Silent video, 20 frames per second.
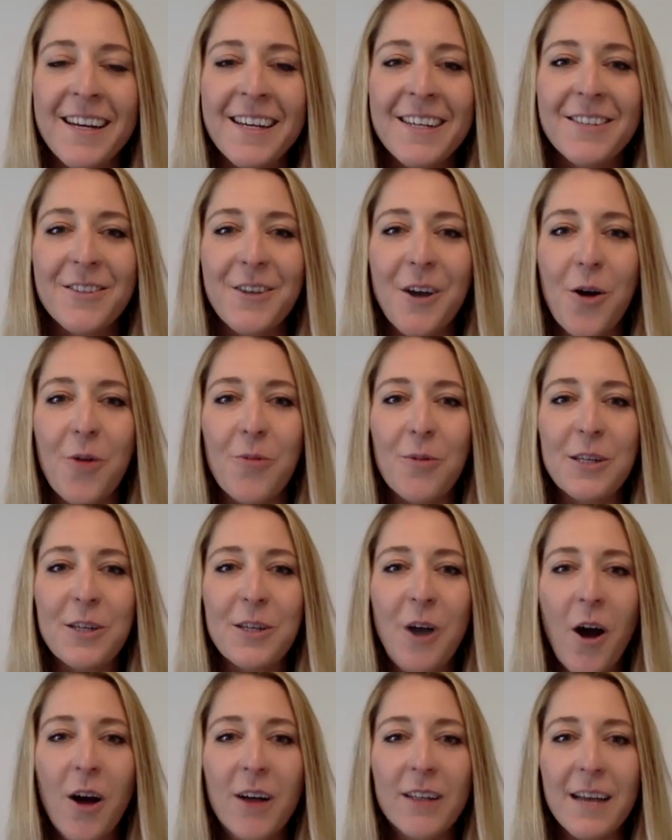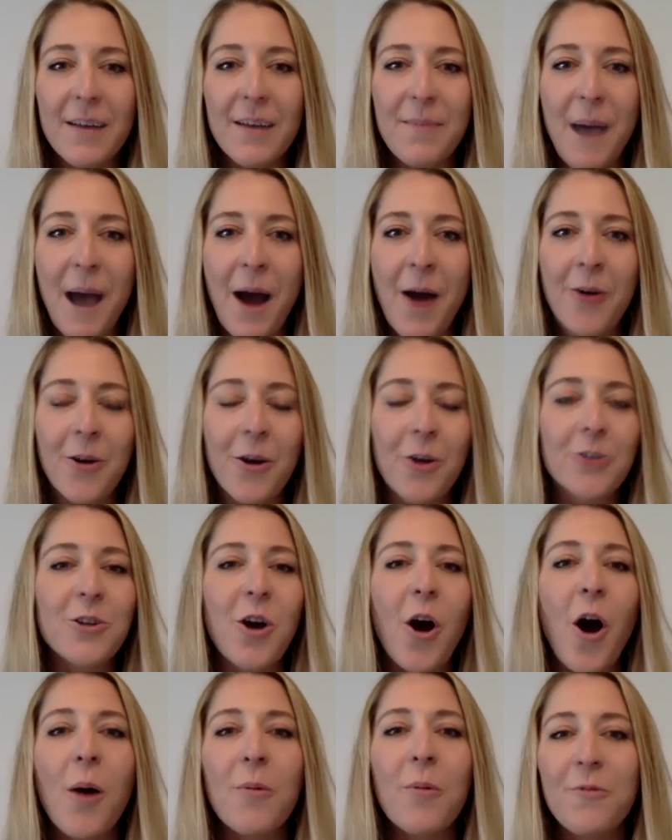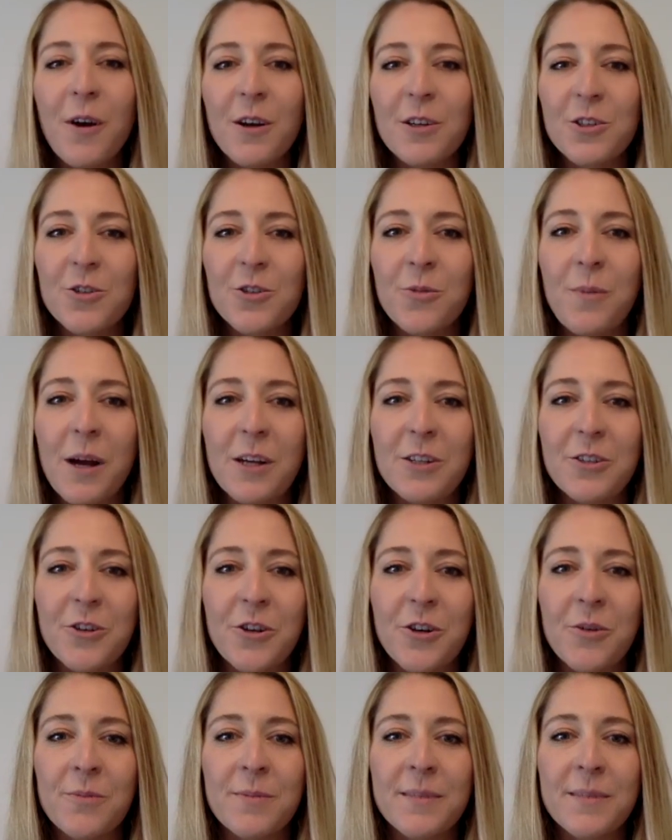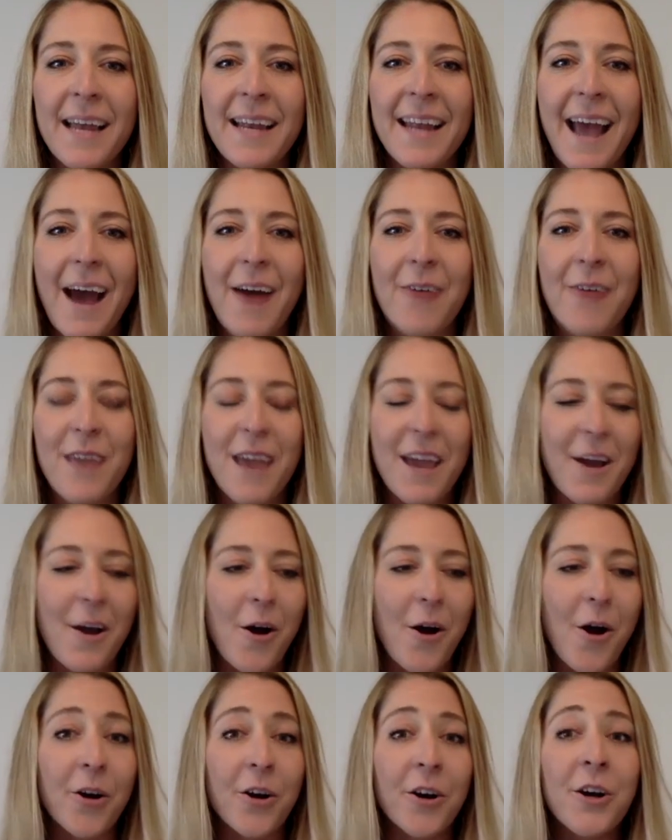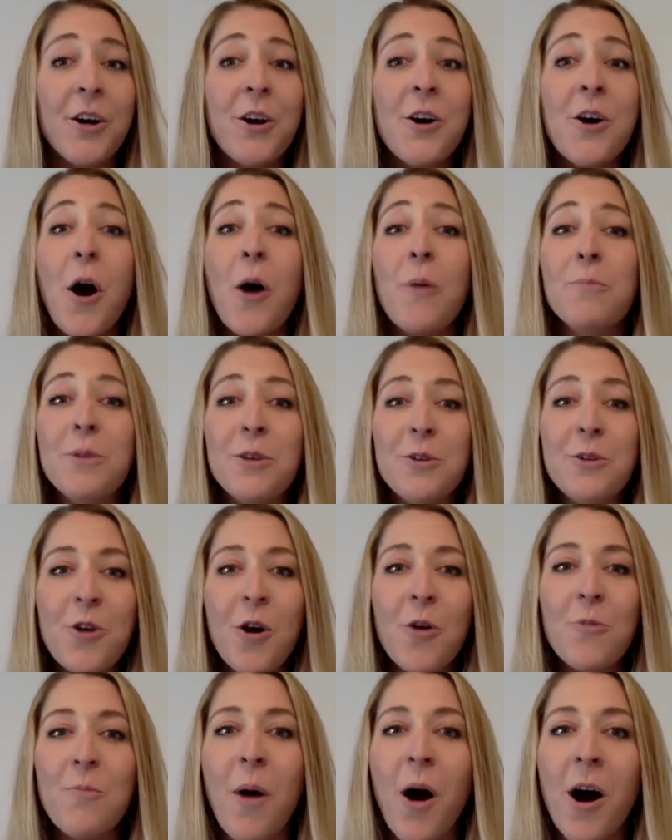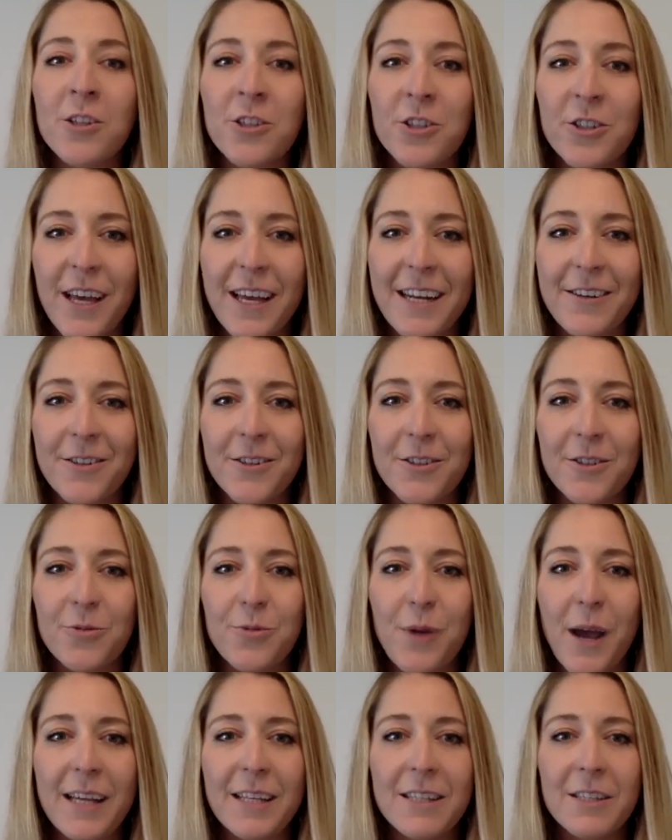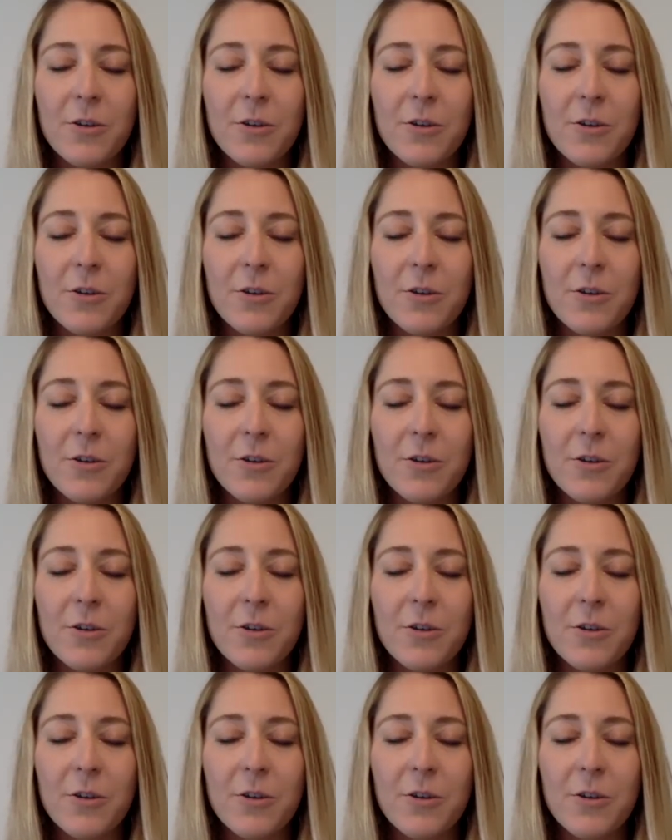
So we talked about our top functional mushrooms and how they are immunomodulators, right?